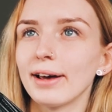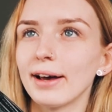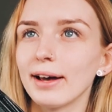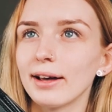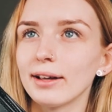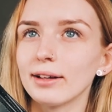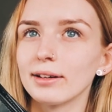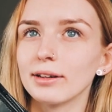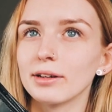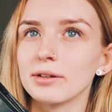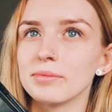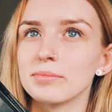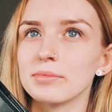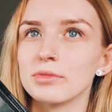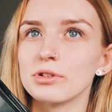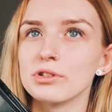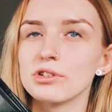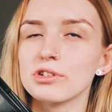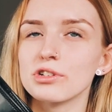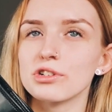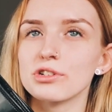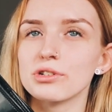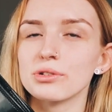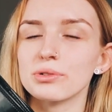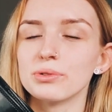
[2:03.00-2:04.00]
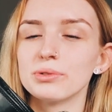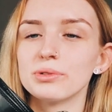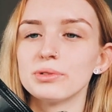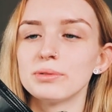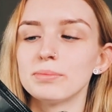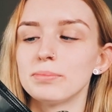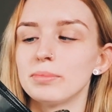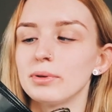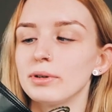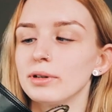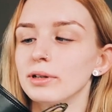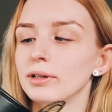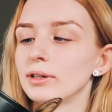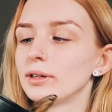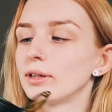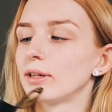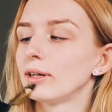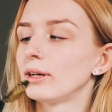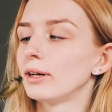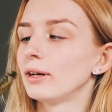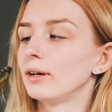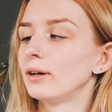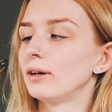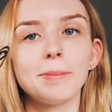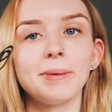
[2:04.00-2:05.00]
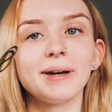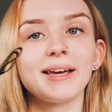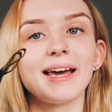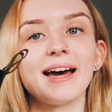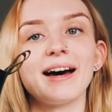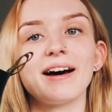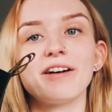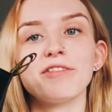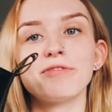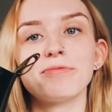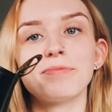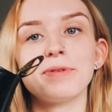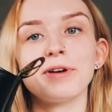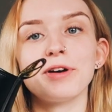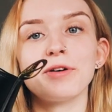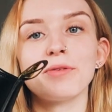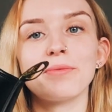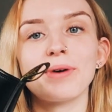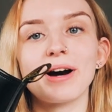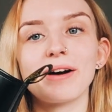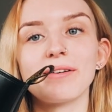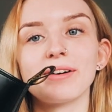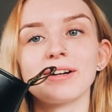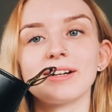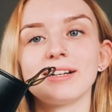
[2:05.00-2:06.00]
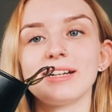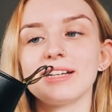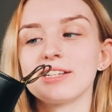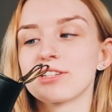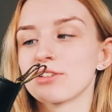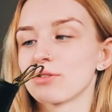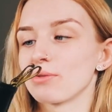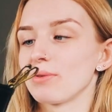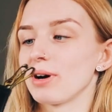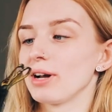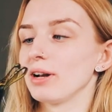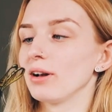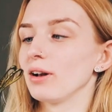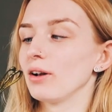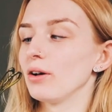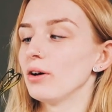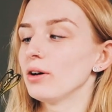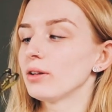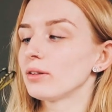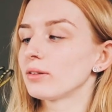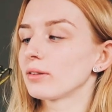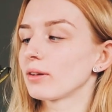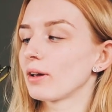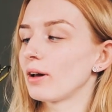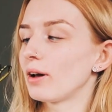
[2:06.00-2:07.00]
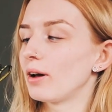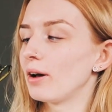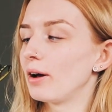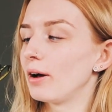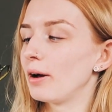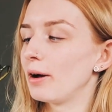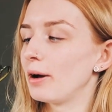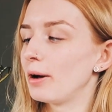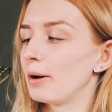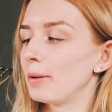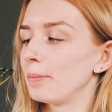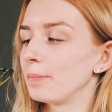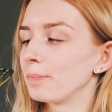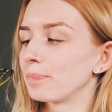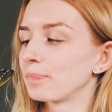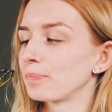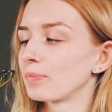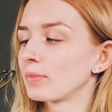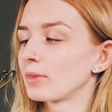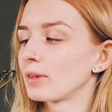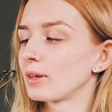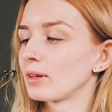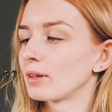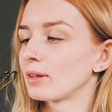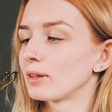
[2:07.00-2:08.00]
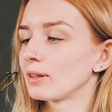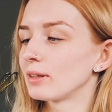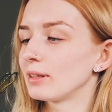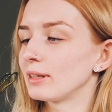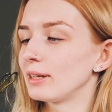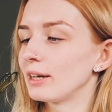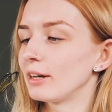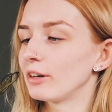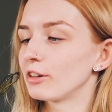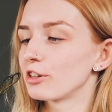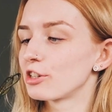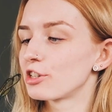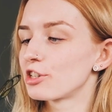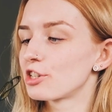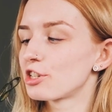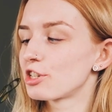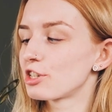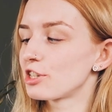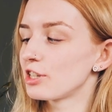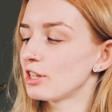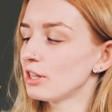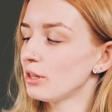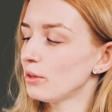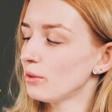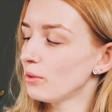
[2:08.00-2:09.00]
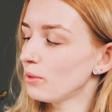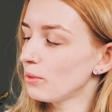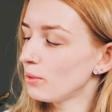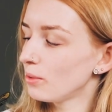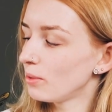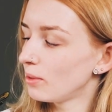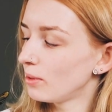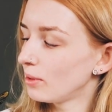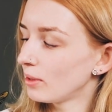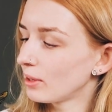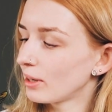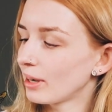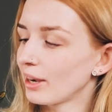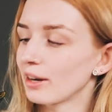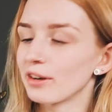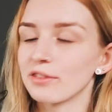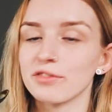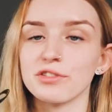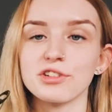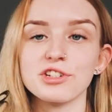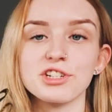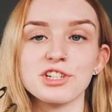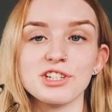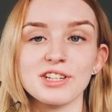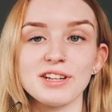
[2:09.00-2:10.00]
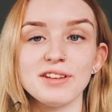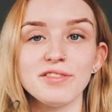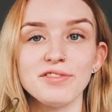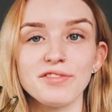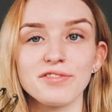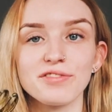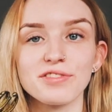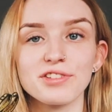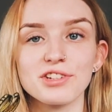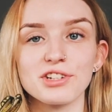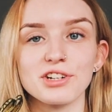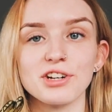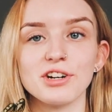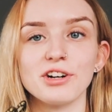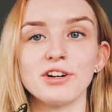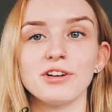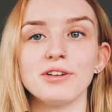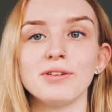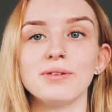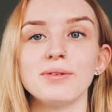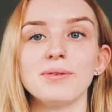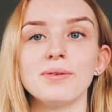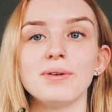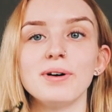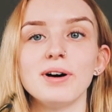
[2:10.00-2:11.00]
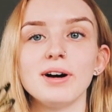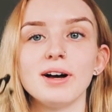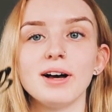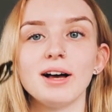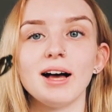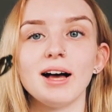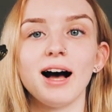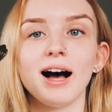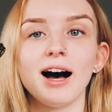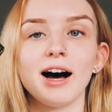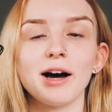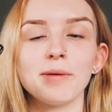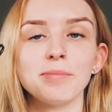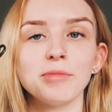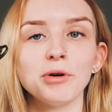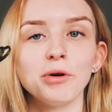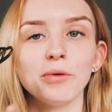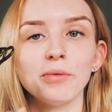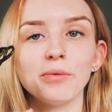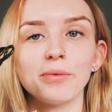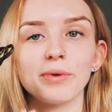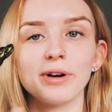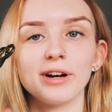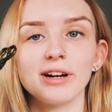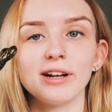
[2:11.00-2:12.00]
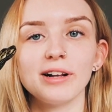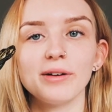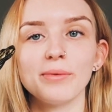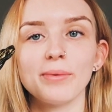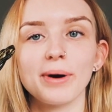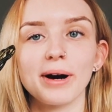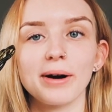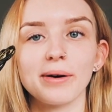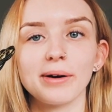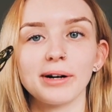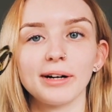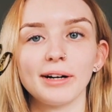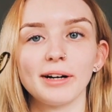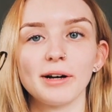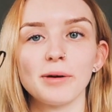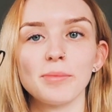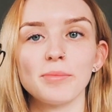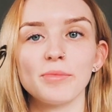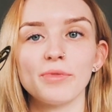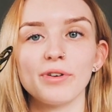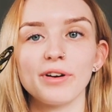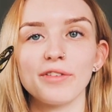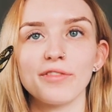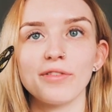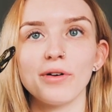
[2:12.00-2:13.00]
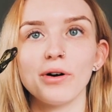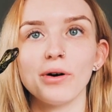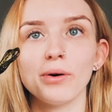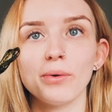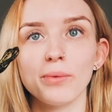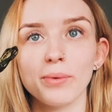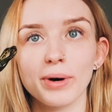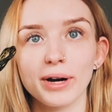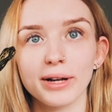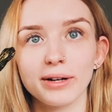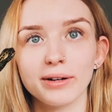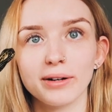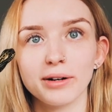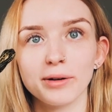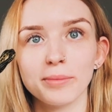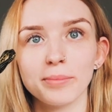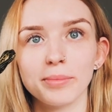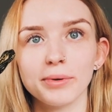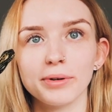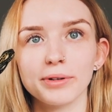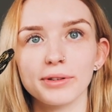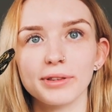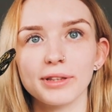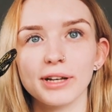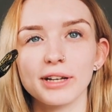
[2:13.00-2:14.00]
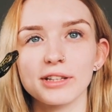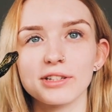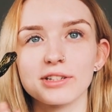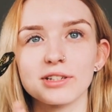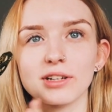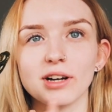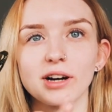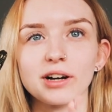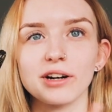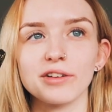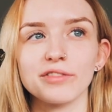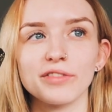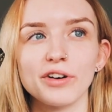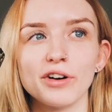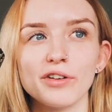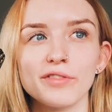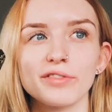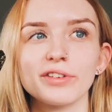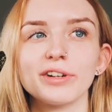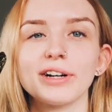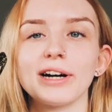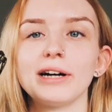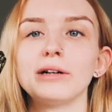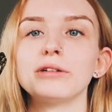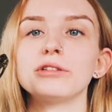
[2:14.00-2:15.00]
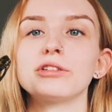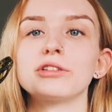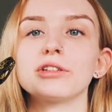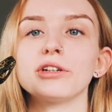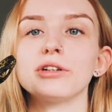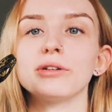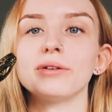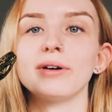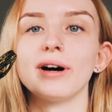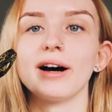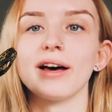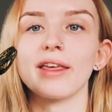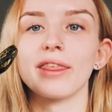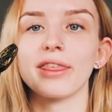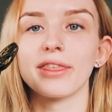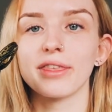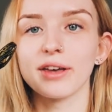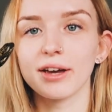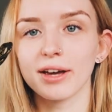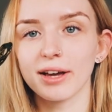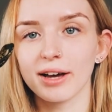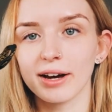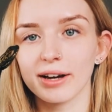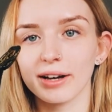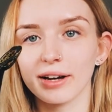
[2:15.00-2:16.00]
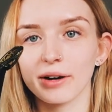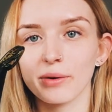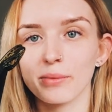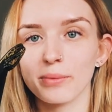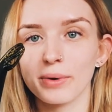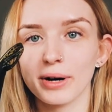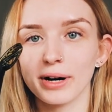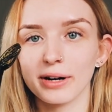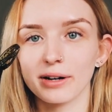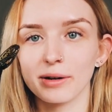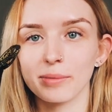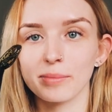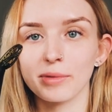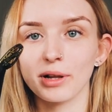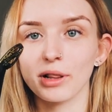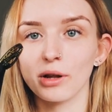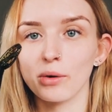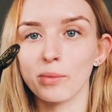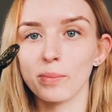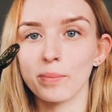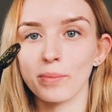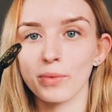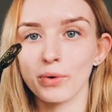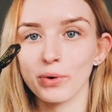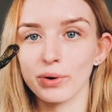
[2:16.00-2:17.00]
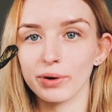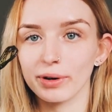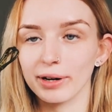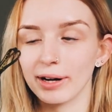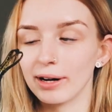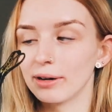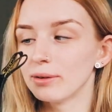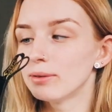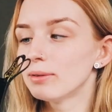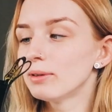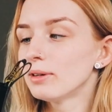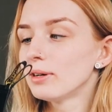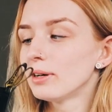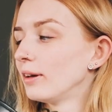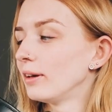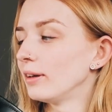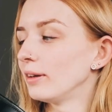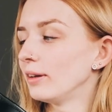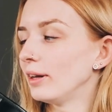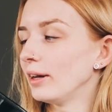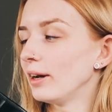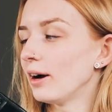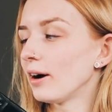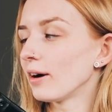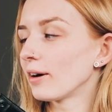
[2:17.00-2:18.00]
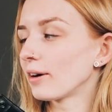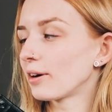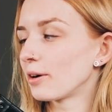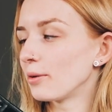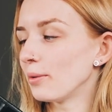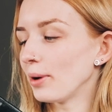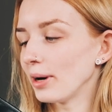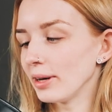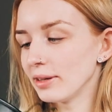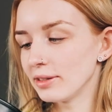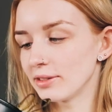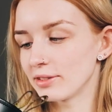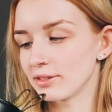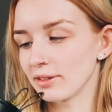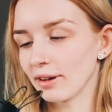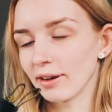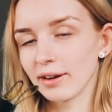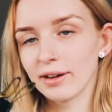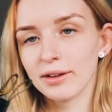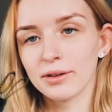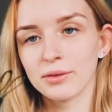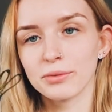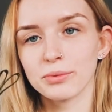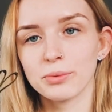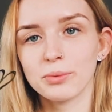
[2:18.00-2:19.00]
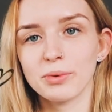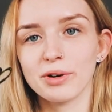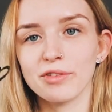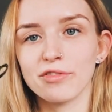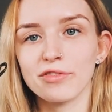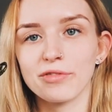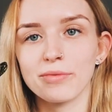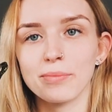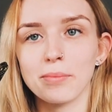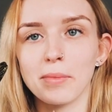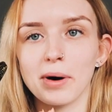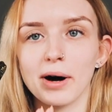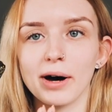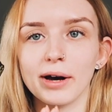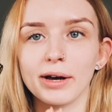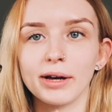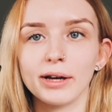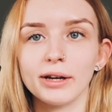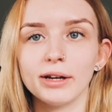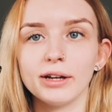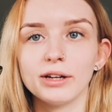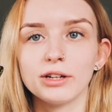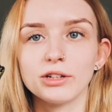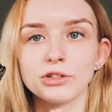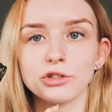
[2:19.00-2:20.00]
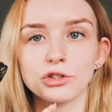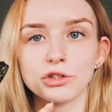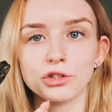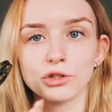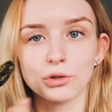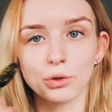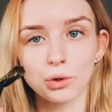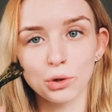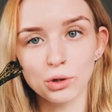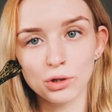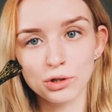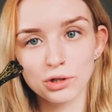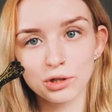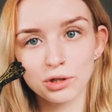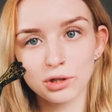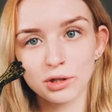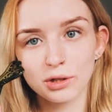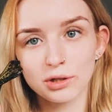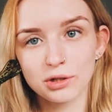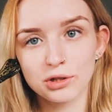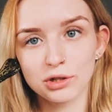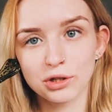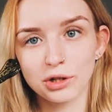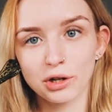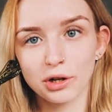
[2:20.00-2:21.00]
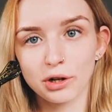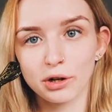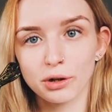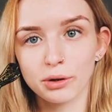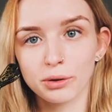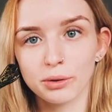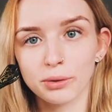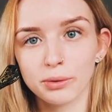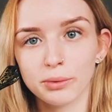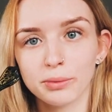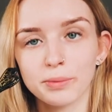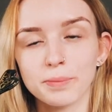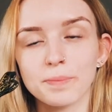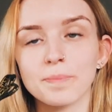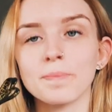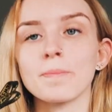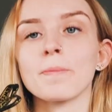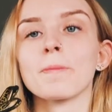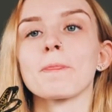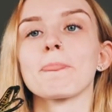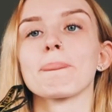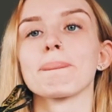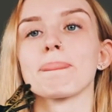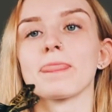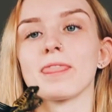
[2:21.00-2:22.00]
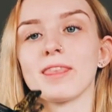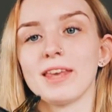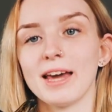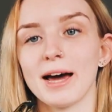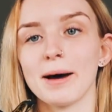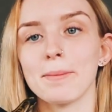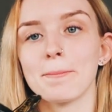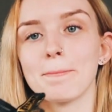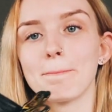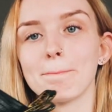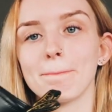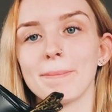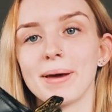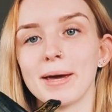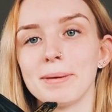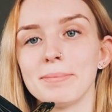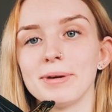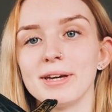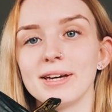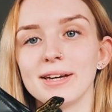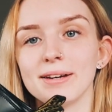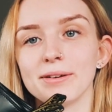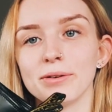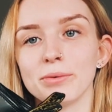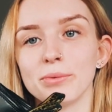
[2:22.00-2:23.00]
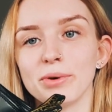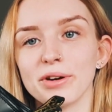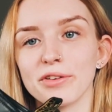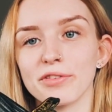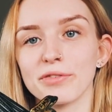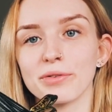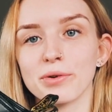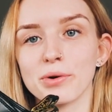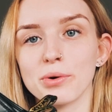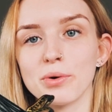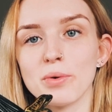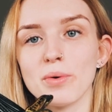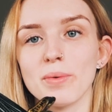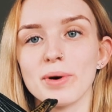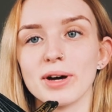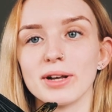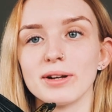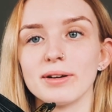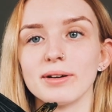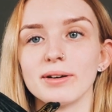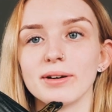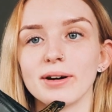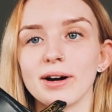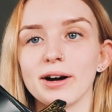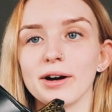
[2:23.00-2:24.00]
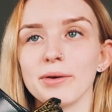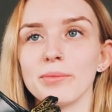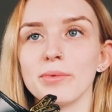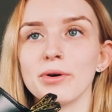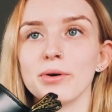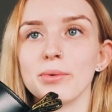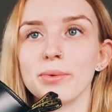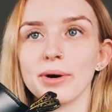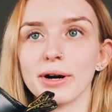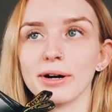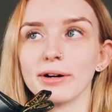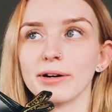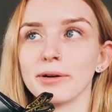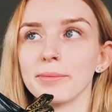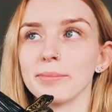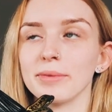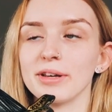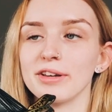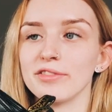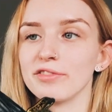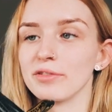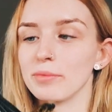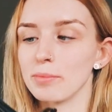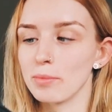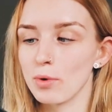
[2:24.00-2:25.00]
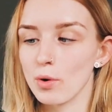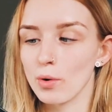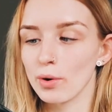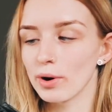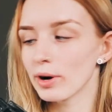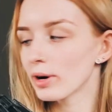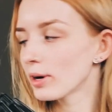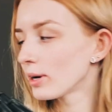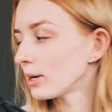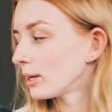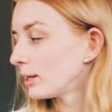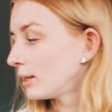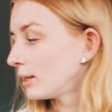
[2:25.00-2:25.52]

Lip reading: that, I'm not sure. But yeah, I've been wearing these quite a lot. They are still kind of stiff, so I'm not really wearing them with hot weather, but that's kind of over now, so I think I can wear them a lot more now. They are quite tight with my socks, so yeah, maybe with cold weather I will wear them even more.